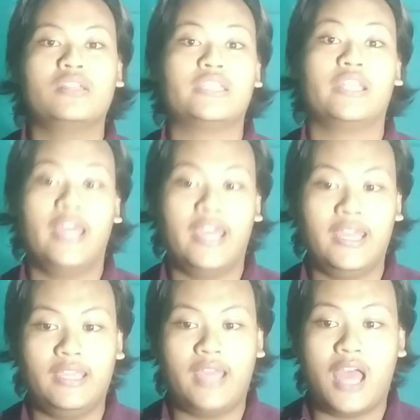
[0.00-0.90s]

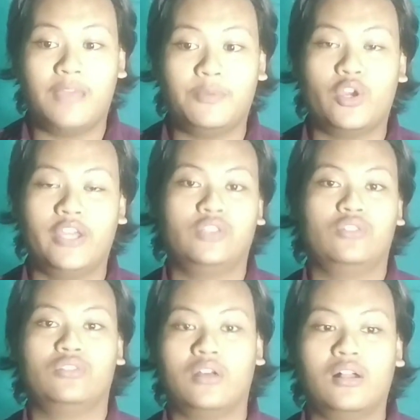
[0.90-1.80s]
Today, I'm going to
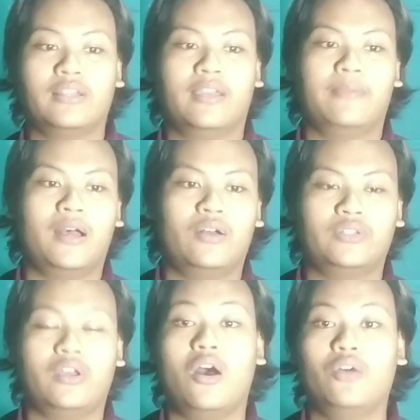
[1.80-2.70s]
talk about
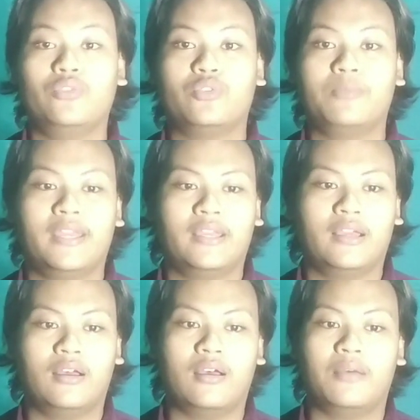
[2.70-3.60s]
how to make
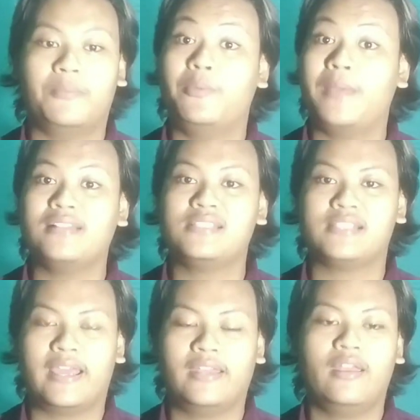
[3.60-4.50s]
a mobile
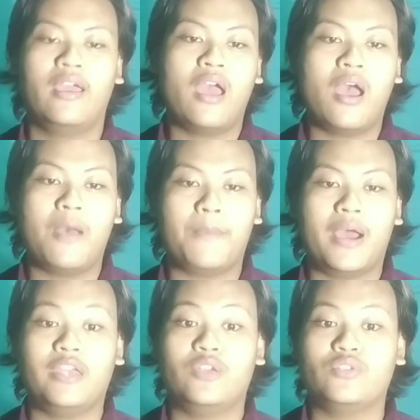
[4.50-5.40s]
stand
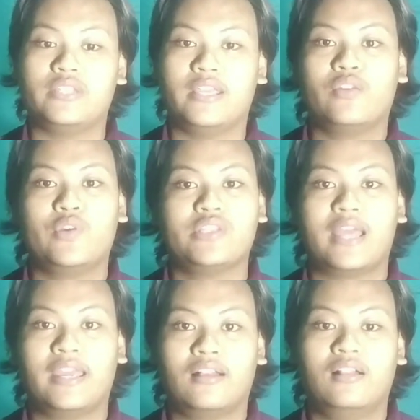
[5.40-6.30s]
by using
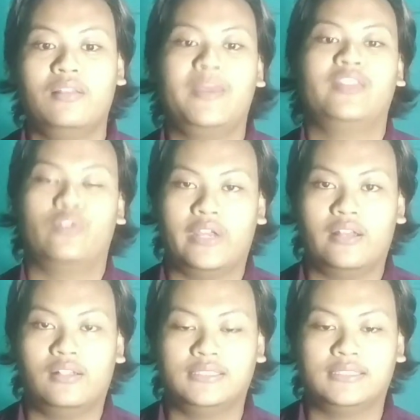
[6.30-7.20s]
recycled
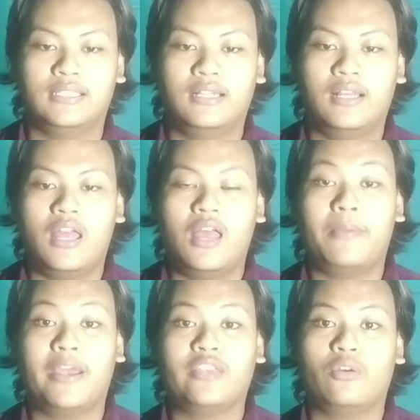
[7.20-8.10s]
materials.
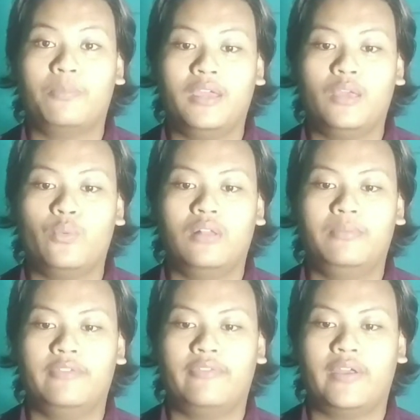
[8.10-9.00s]
My topic will
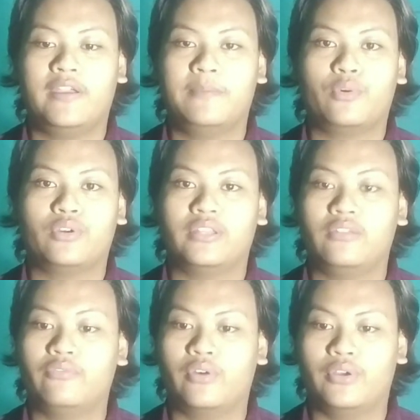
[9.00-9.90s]
be very important
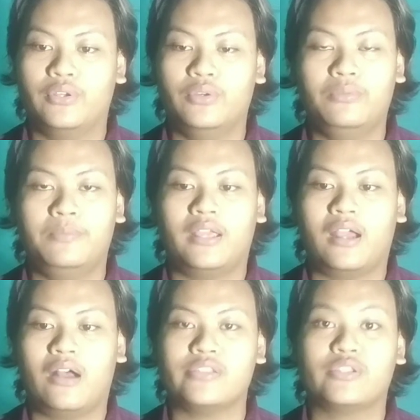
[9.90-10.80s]
for you
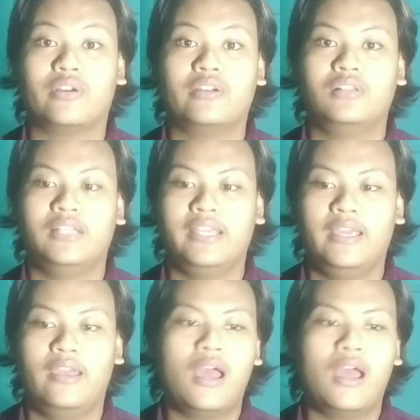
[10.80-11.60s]
because currently,